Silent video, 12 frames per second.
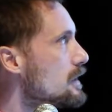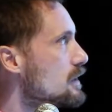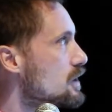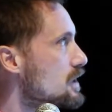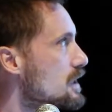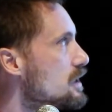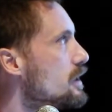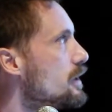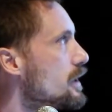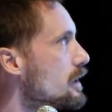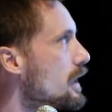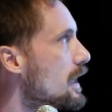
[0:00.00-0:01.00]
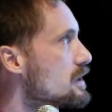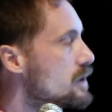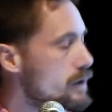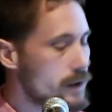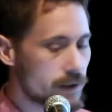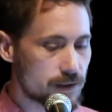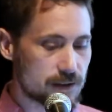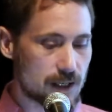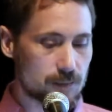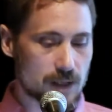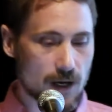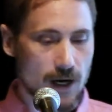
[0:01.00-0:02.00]
such as interior and exterior at the
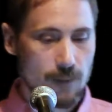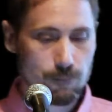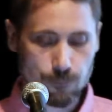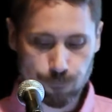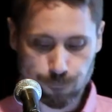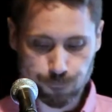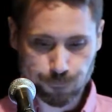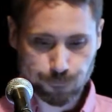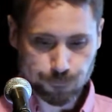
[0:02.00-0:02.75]
same time.